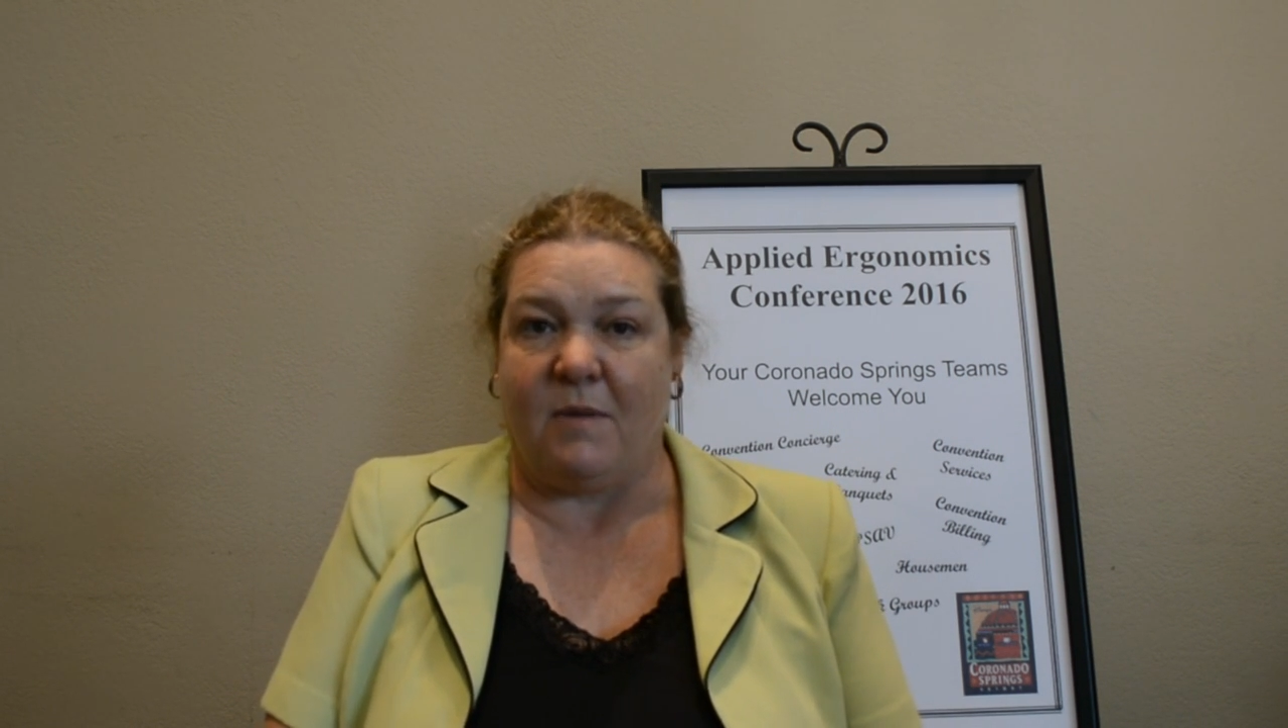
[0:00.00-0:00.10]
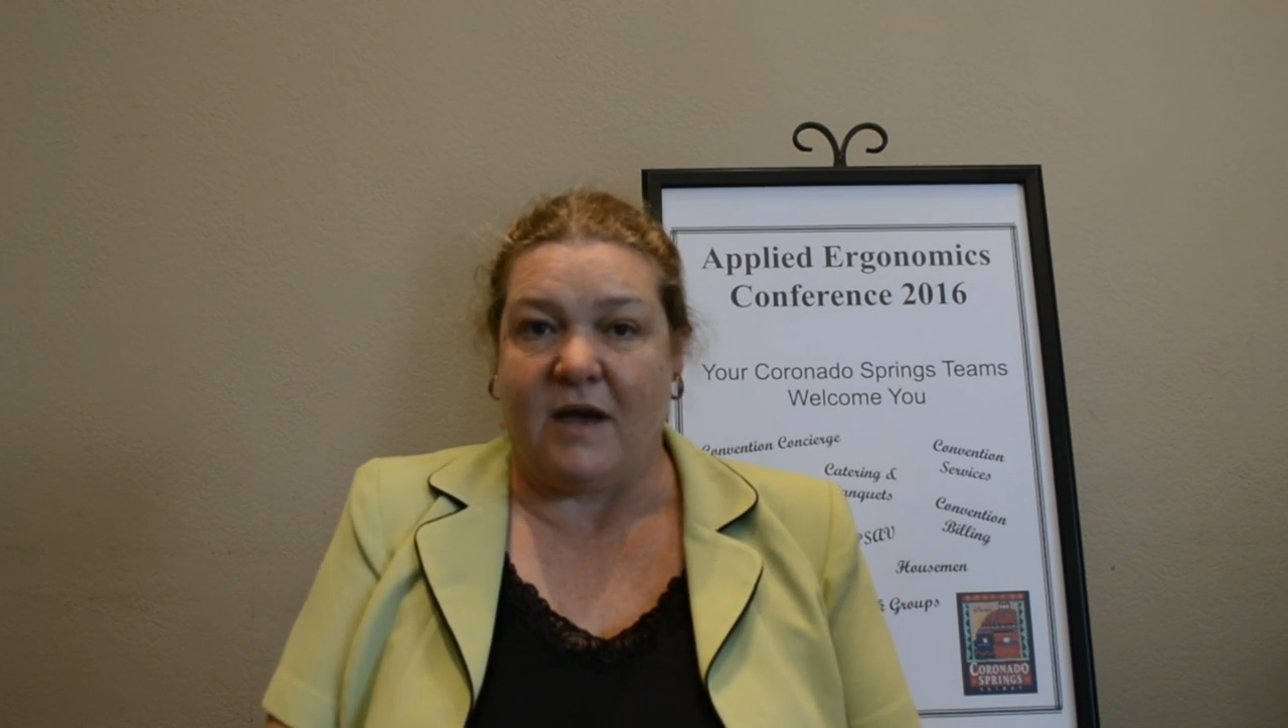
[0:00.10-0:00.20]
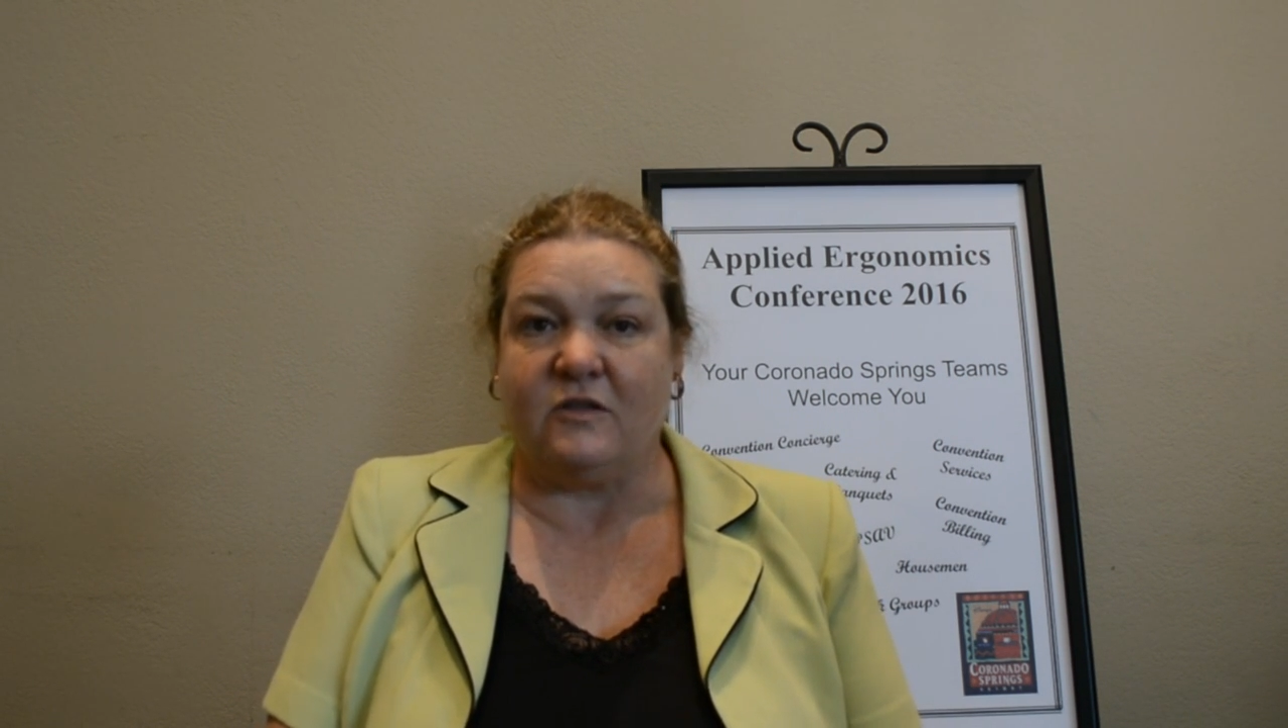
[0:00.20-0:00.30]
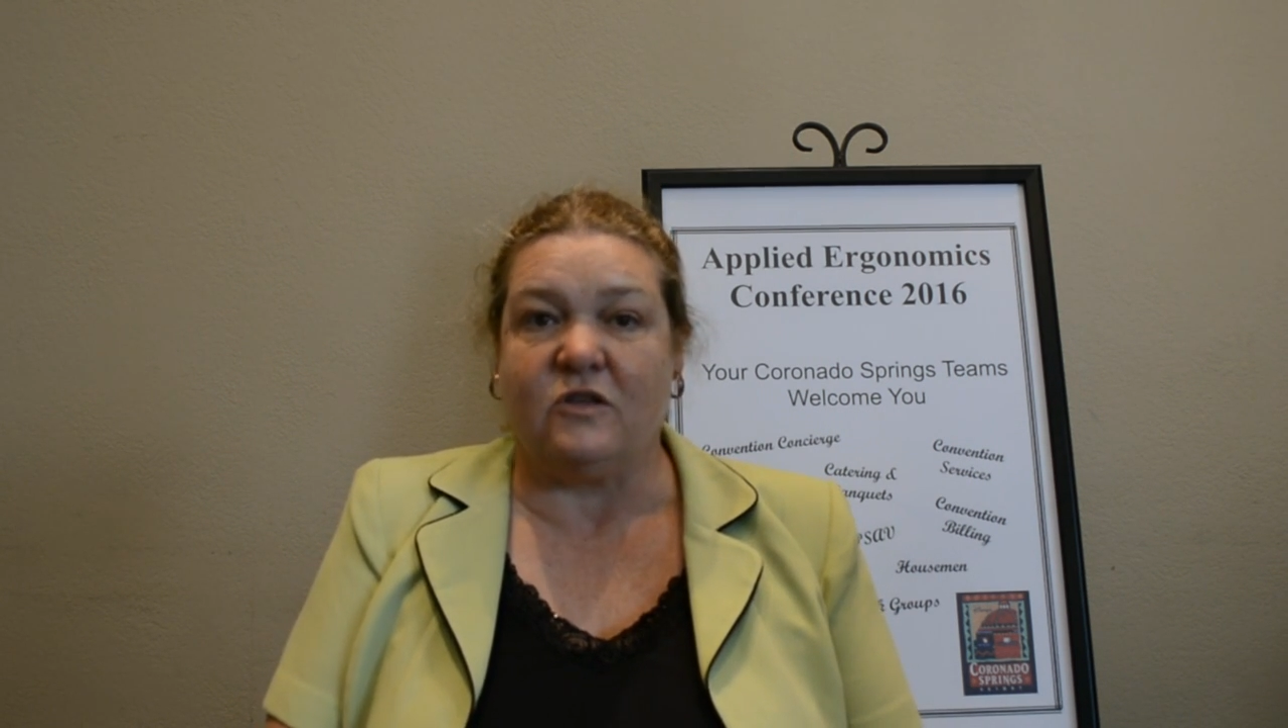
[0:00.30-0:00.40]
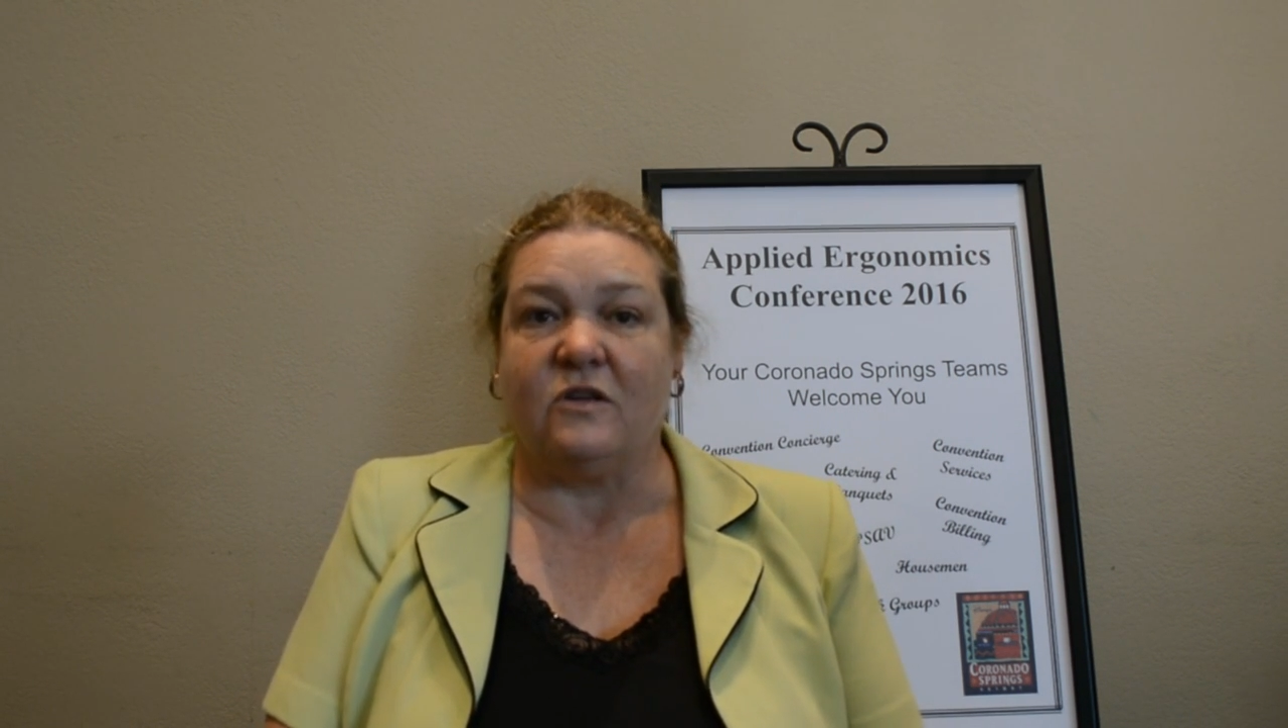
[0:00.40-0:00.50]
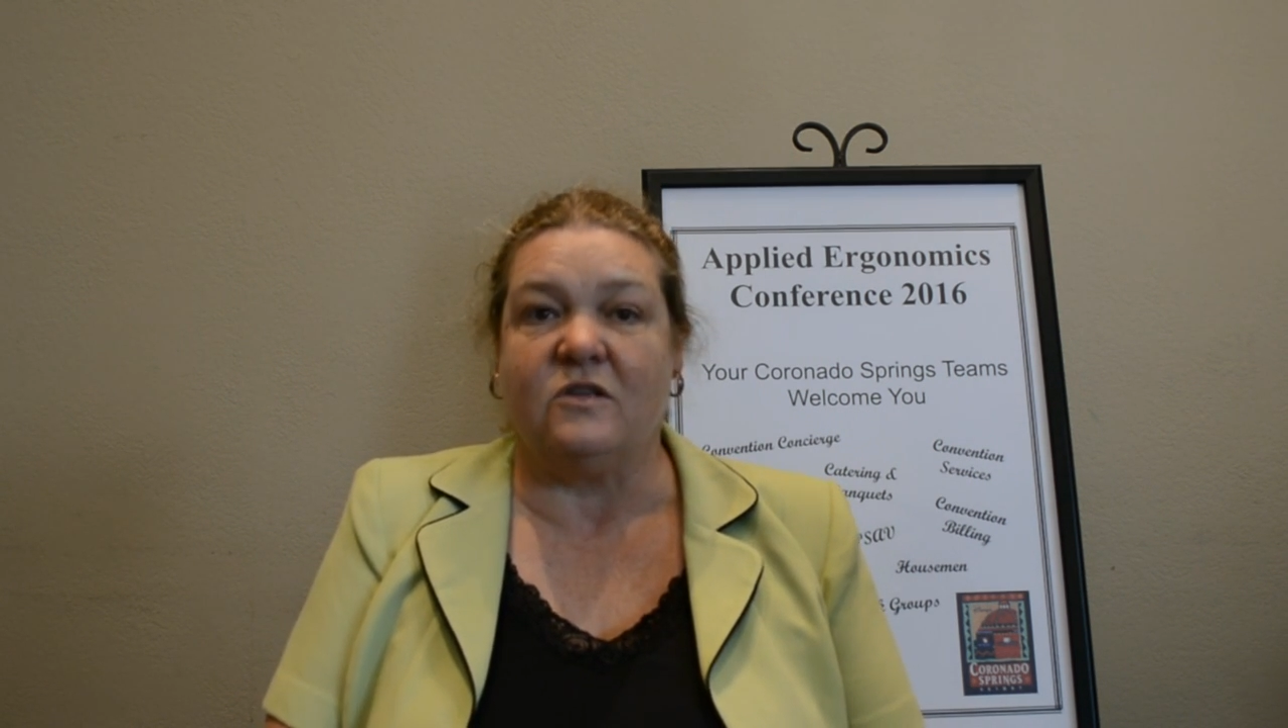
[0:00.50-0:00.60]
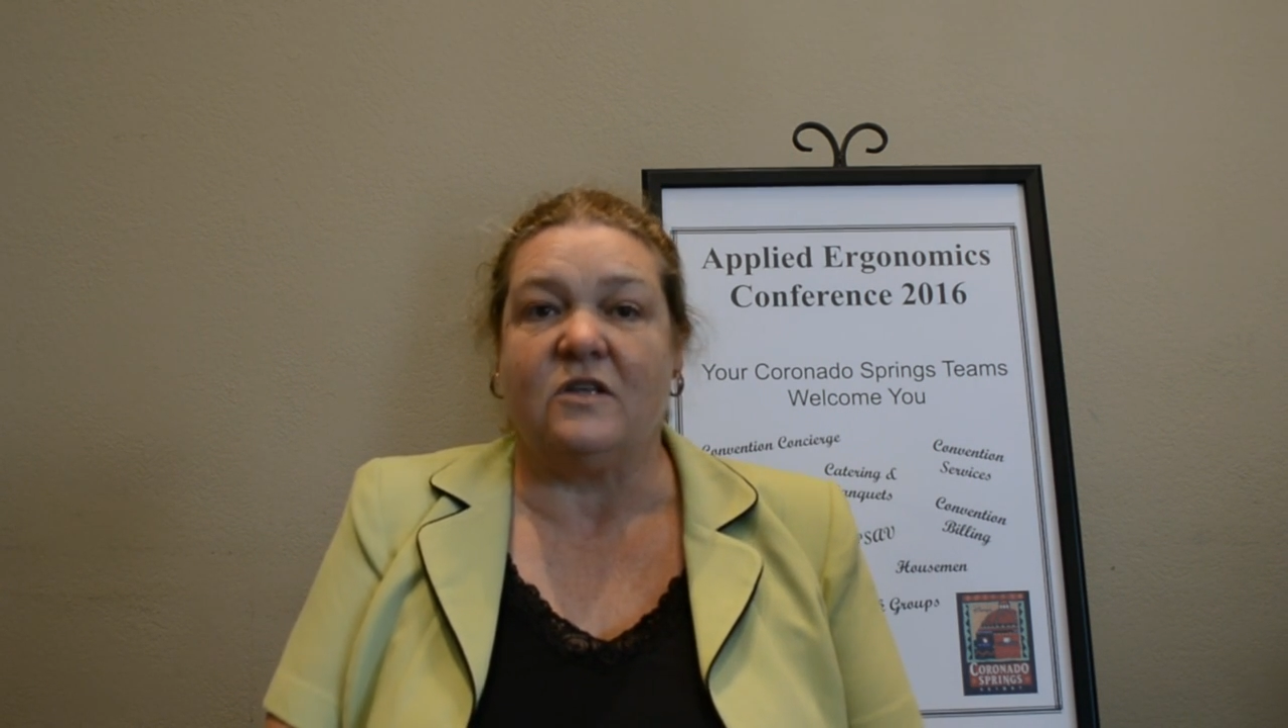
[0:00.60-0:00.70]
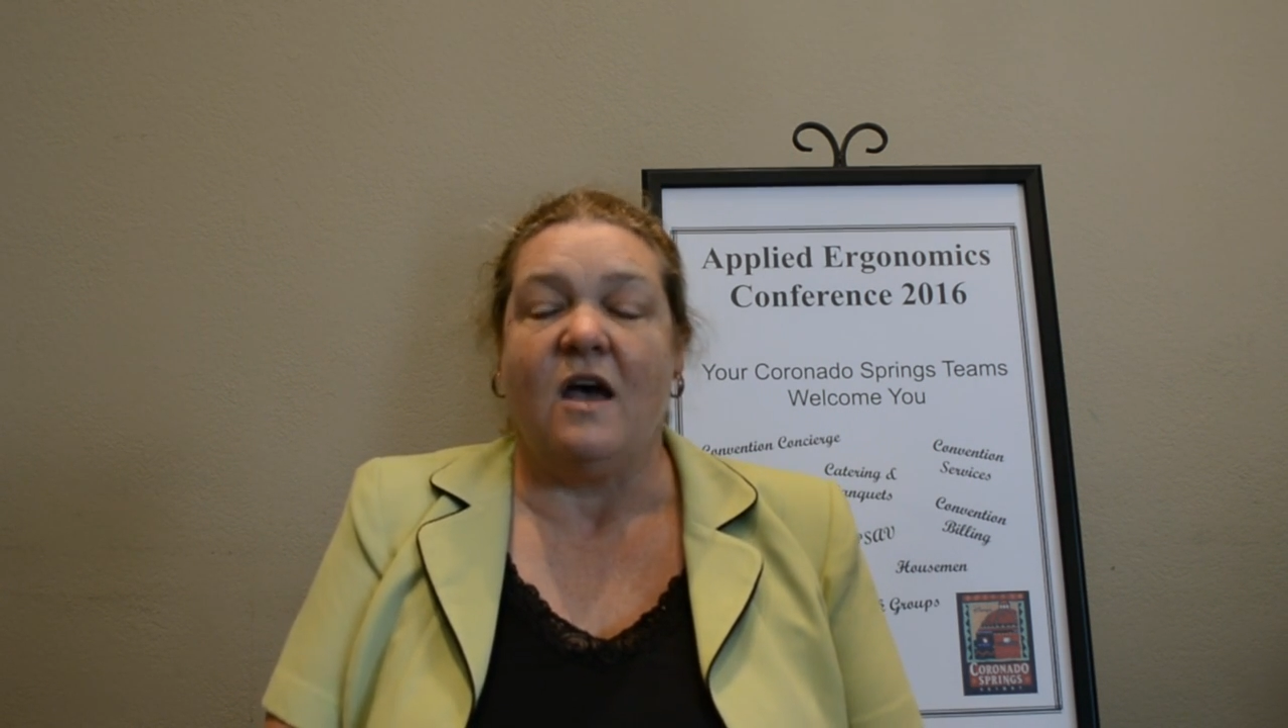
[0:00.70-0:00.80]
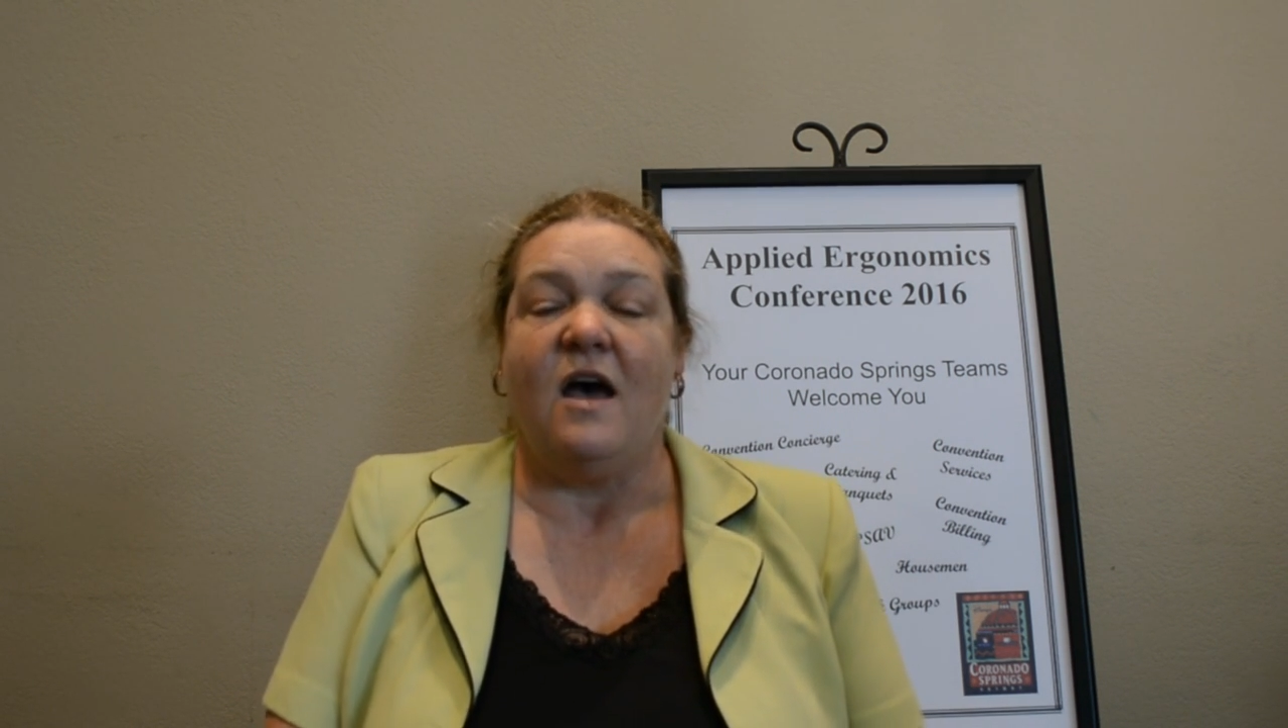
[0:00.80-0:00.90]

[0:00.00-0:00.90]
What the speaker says: bachelor's,